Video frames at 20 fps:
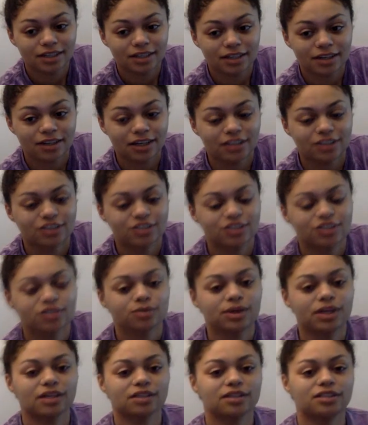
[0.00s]
Okay, she's turned
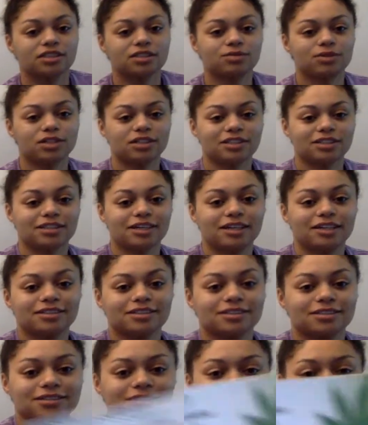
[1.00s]
away. This is what it is,
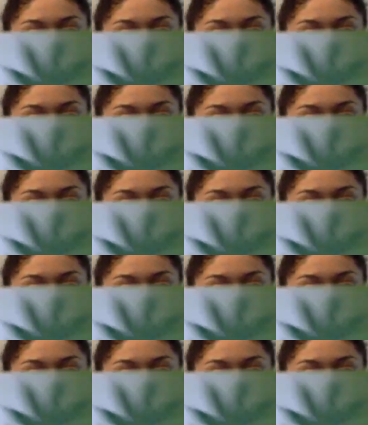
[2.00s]
guys.